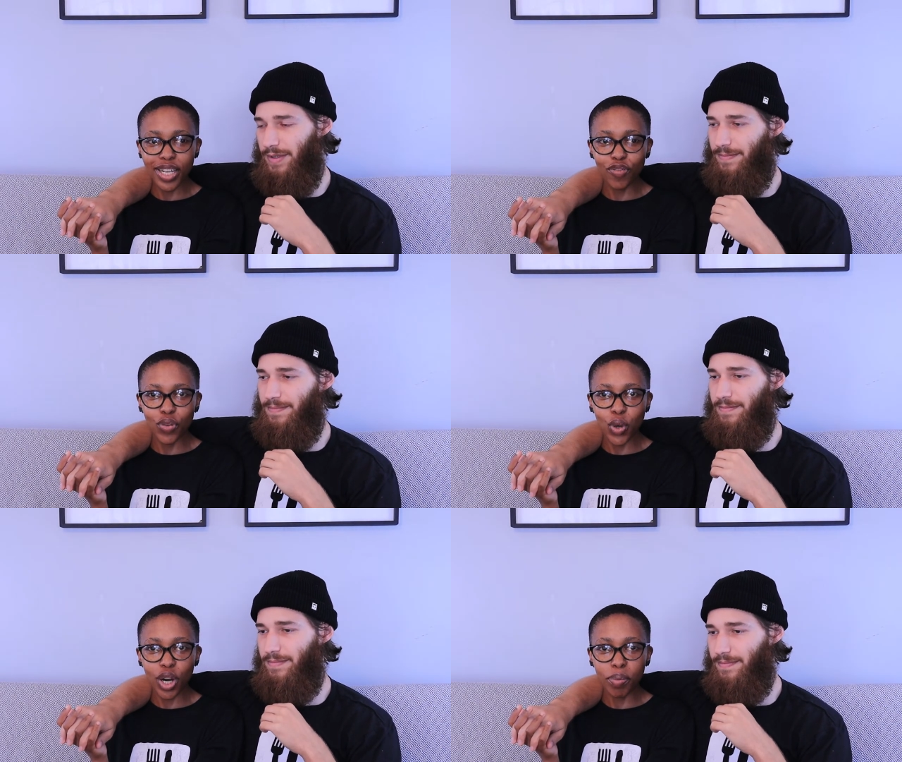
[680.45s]
Speaker 1: and if
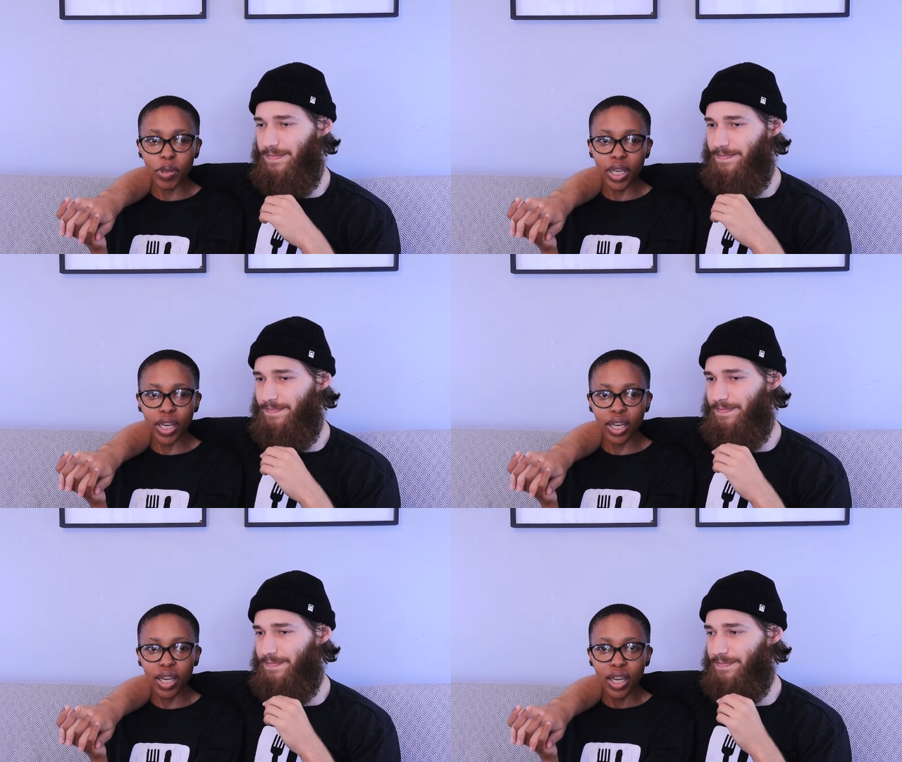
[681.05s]
you are
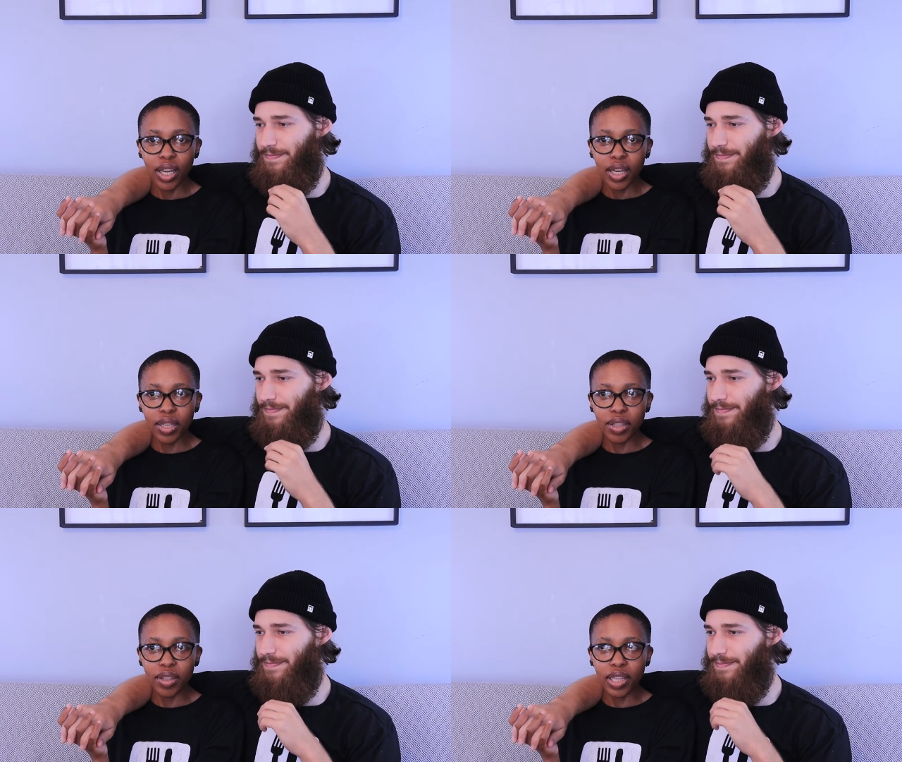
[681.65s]
being
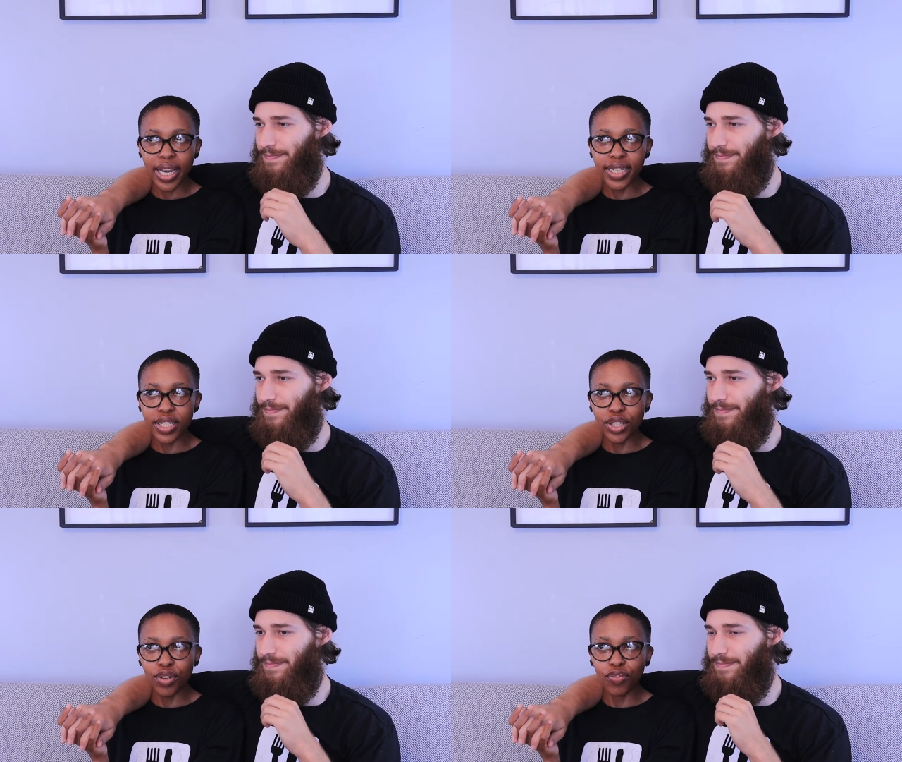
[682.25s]
the
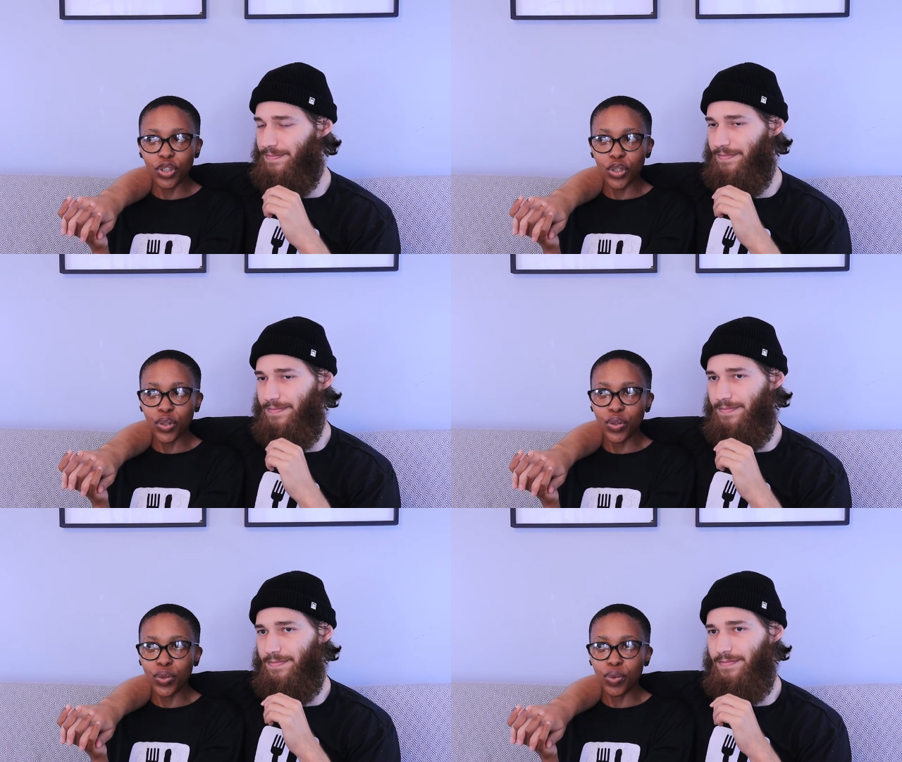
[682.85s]
idea of
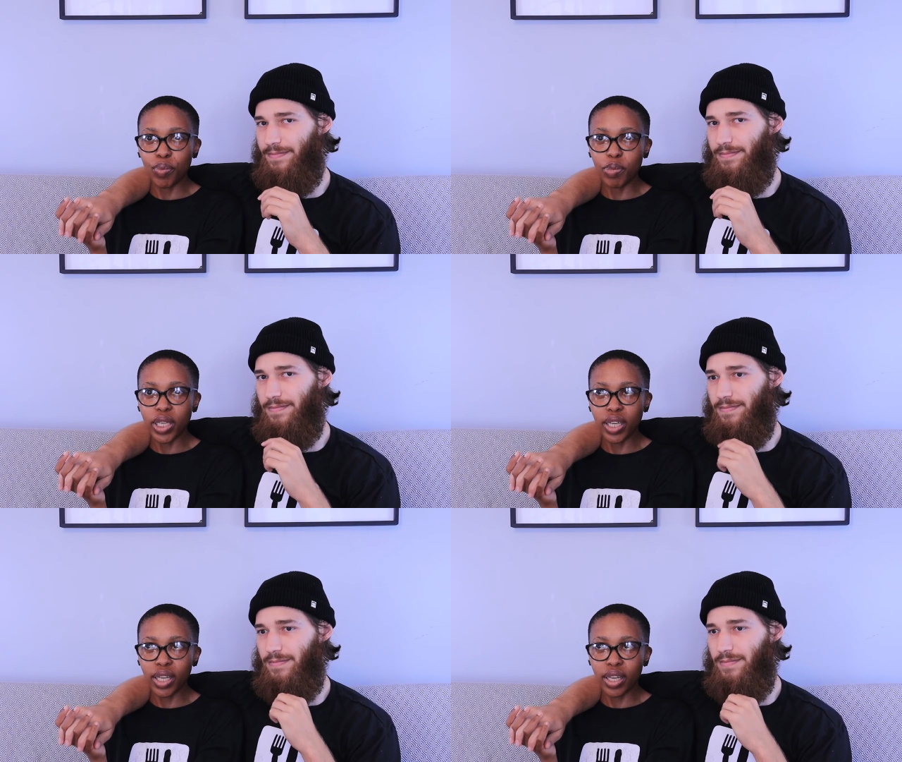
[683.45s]
you
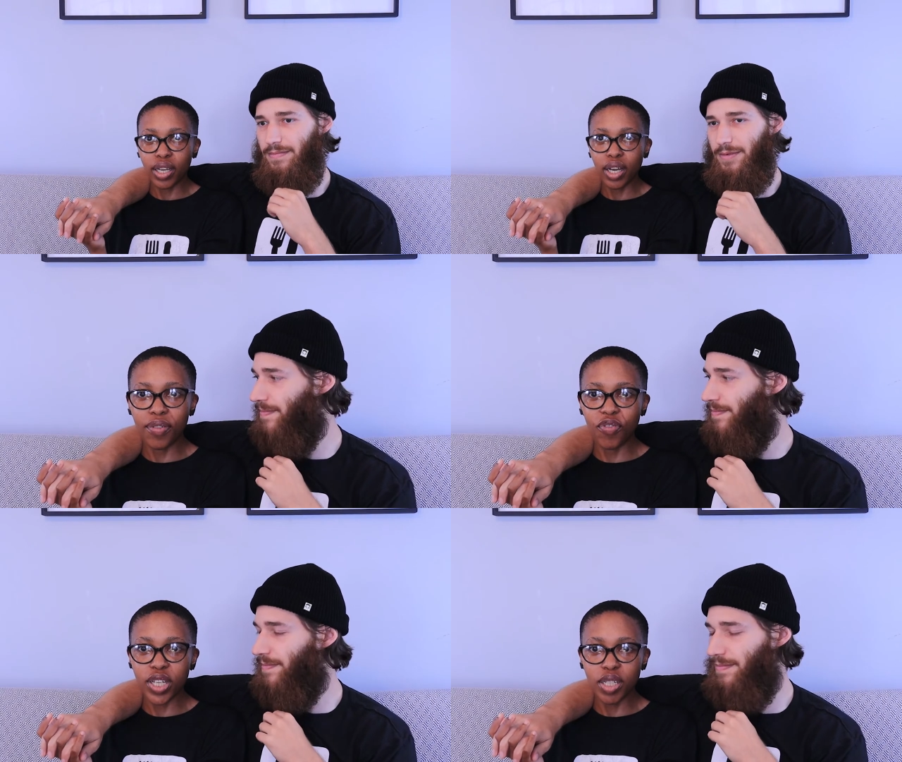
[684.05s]
being
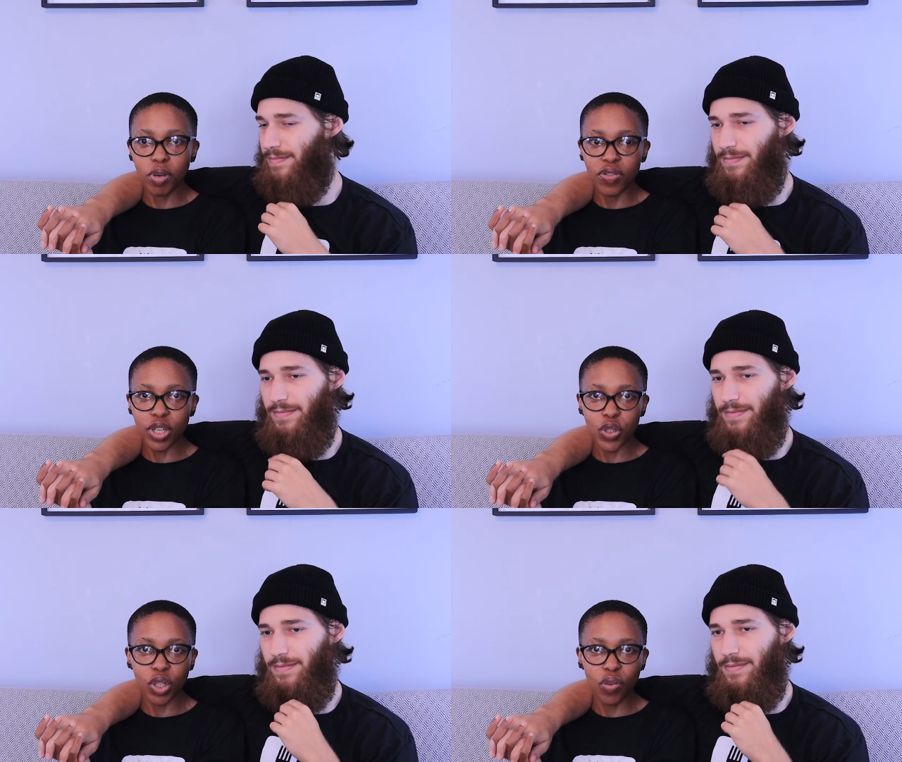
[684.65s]
a victim of
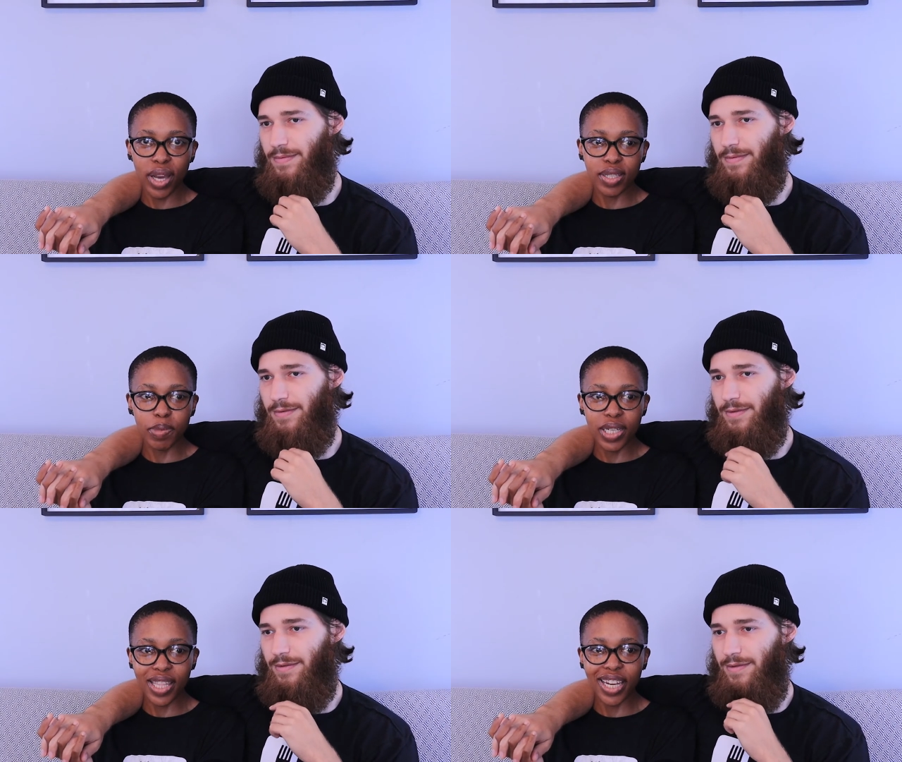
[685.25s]
sexual
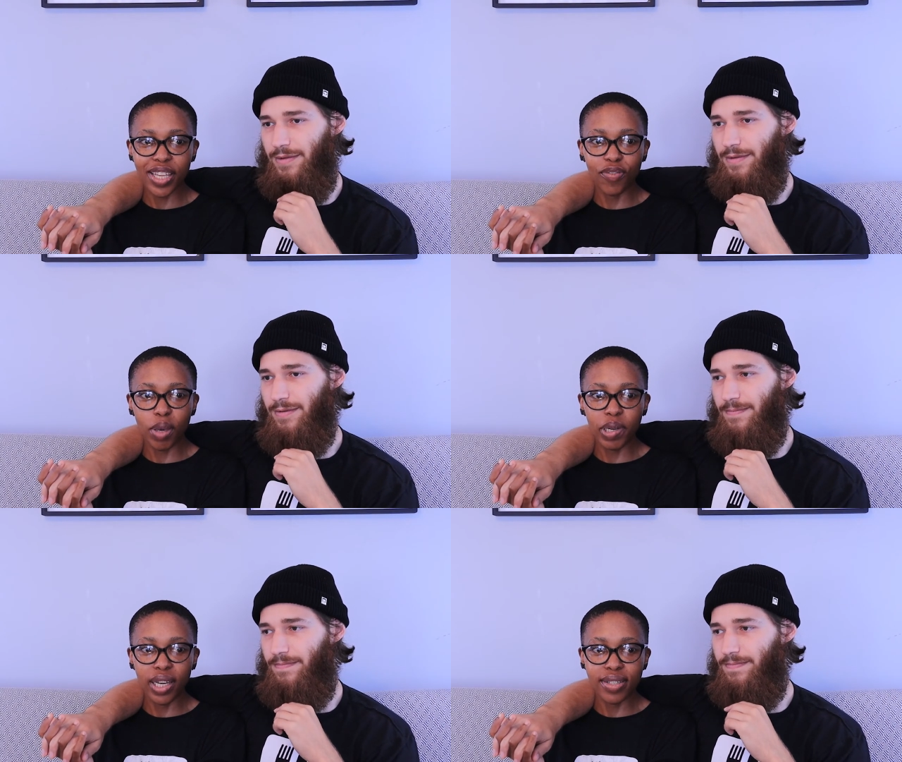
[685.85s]
harassment then
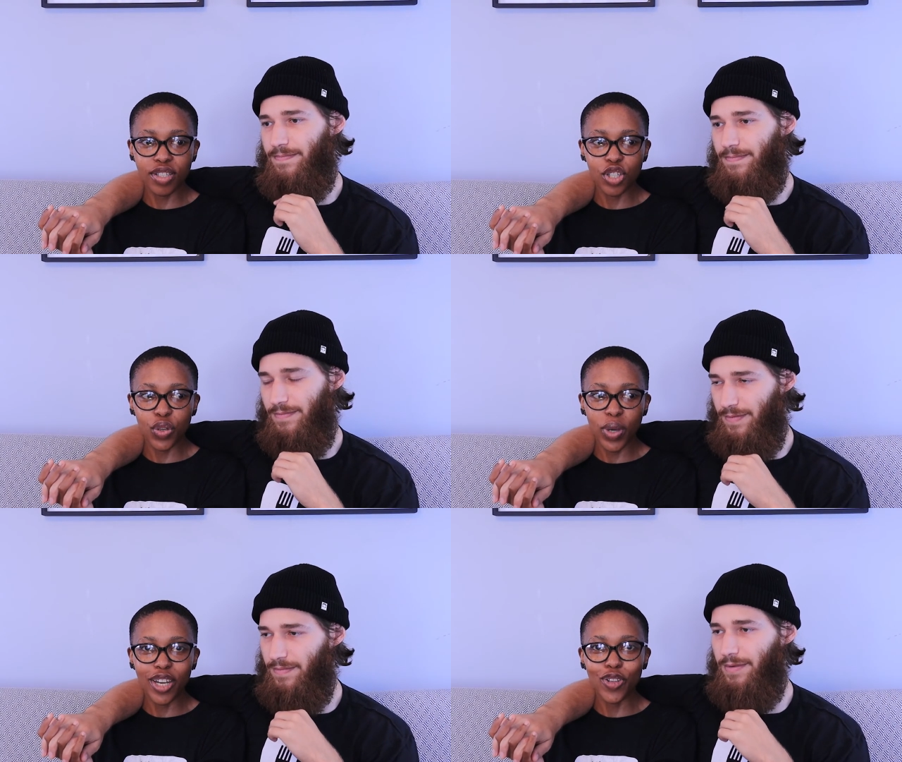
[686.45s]
effeminizes
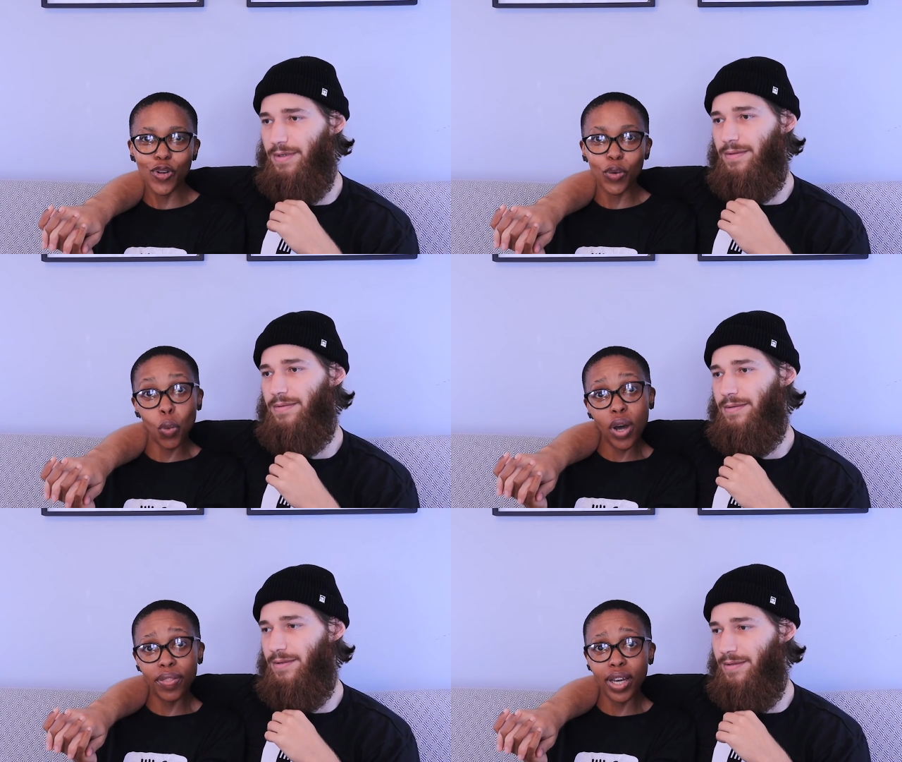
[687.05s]
you, and right. you don't
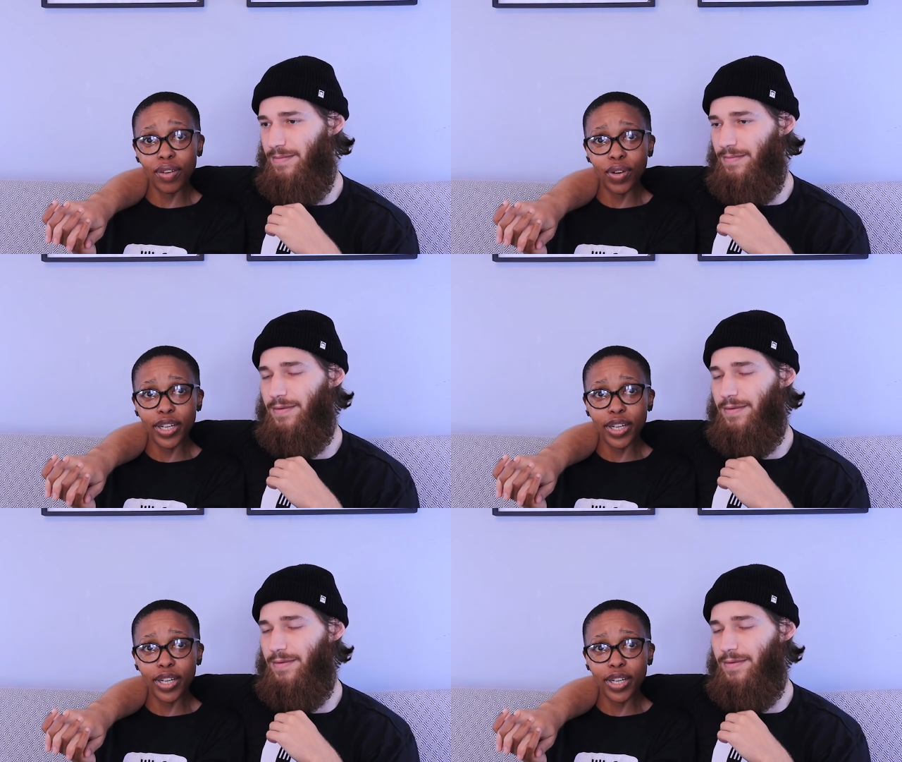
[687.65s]
want that, right?